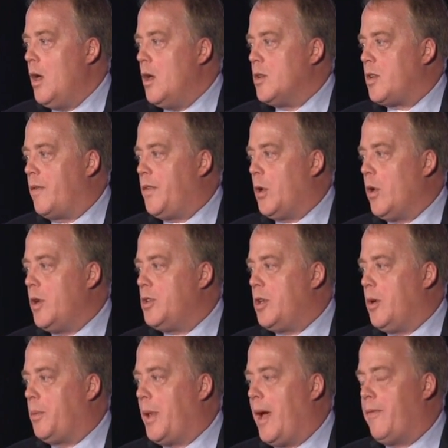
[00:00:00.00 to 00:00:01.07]
So if you go to
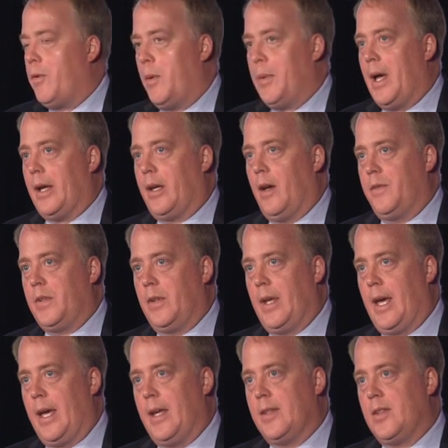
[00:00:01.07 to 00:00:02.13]
geoplatform.gov
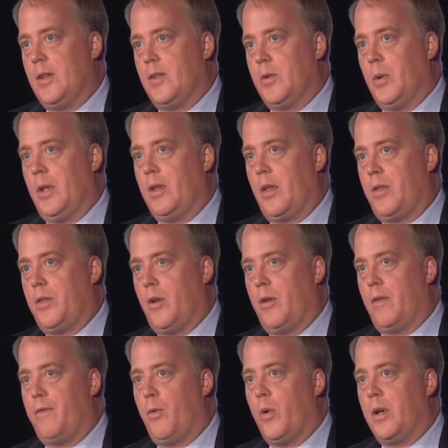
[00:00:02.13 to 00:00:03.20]
today, it's, it's really the
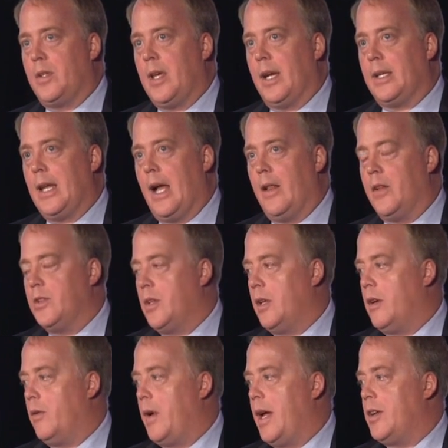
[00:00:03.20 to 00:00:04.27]
third or fourth technology
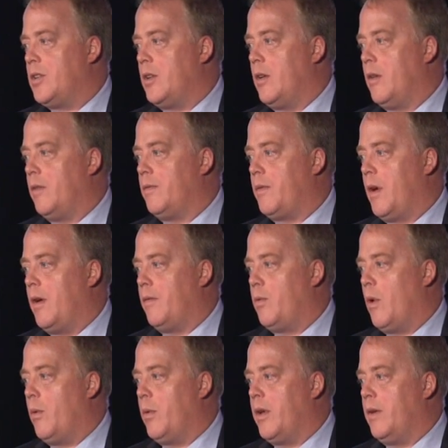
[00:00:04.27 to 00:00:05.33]
iteration of, of
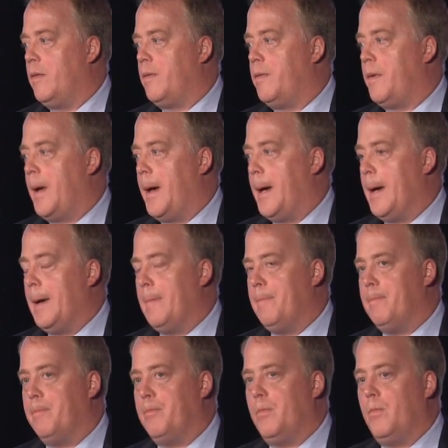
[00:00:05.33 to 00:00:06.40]
what, we've,
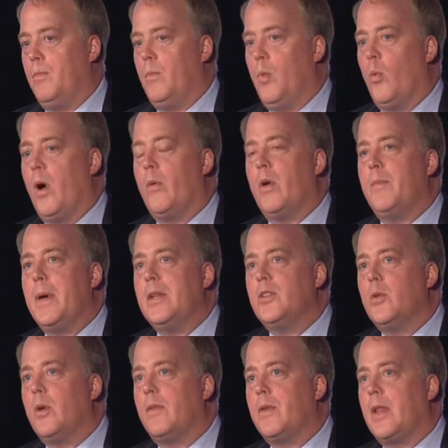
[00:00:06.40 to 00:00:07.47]
um, what we've been
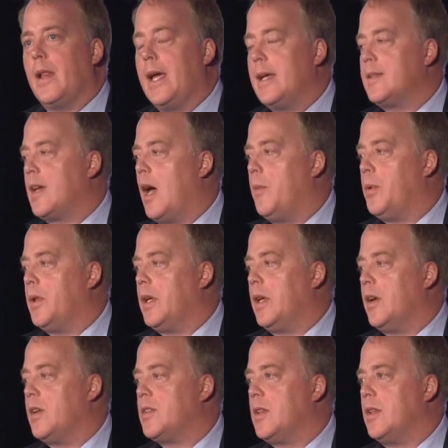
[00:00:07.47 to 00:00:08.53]
doing for the last couple of
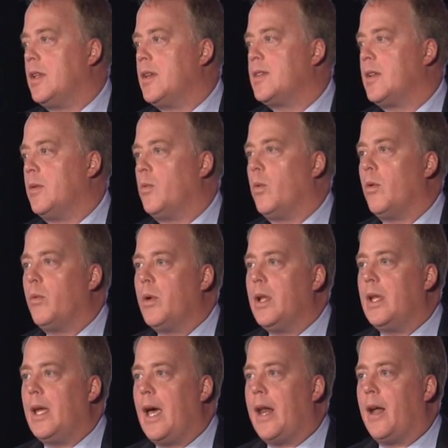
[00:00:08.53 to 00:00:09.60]
years in this, and we're
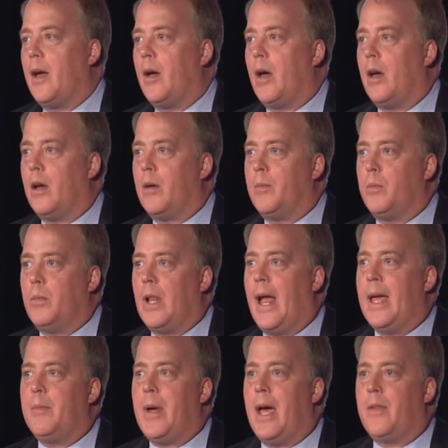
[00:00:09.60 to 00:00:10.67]
really on a, a
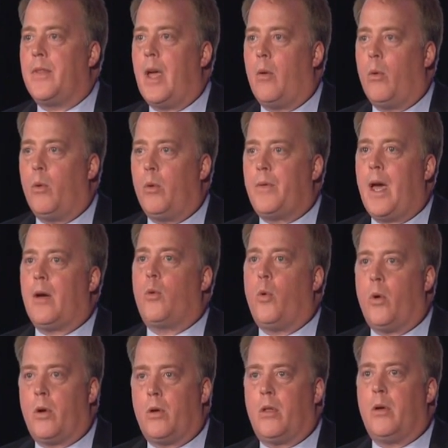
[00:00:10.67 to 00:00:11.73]
glide path now where we've got
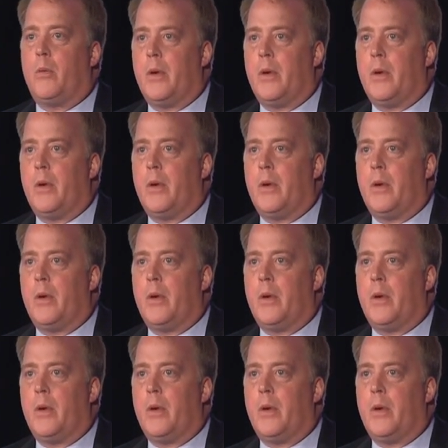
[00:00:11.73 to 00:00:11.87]
quarterly